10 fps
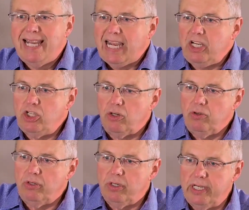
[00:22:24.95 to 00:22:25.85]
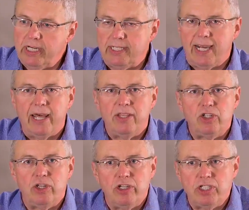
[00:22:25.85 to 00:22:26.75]
And so you can get to other
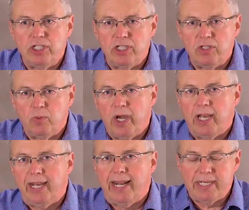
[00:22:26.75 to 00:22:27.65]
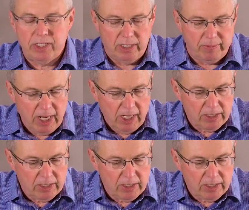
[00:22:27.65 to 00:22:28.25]
churches as well and ask them